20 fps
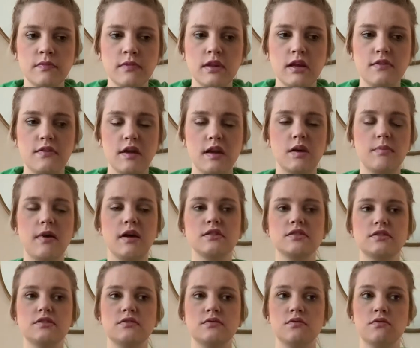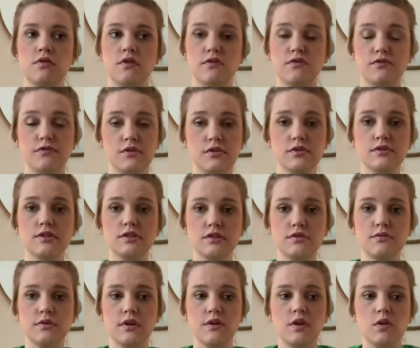Think about the first
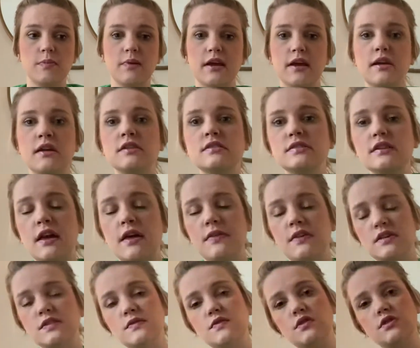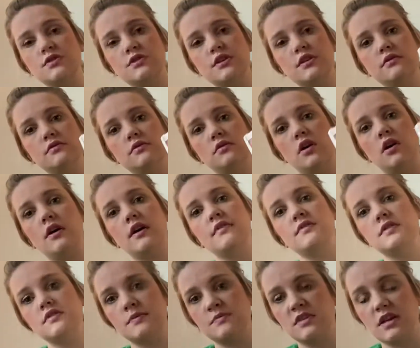Three Little Pigs and this version. I'll give you
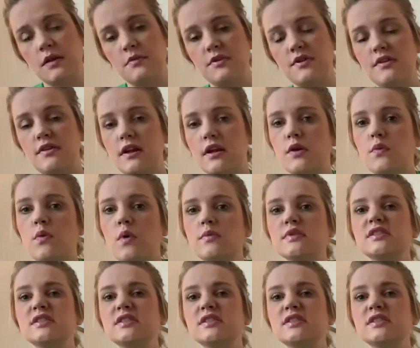some time to think. What was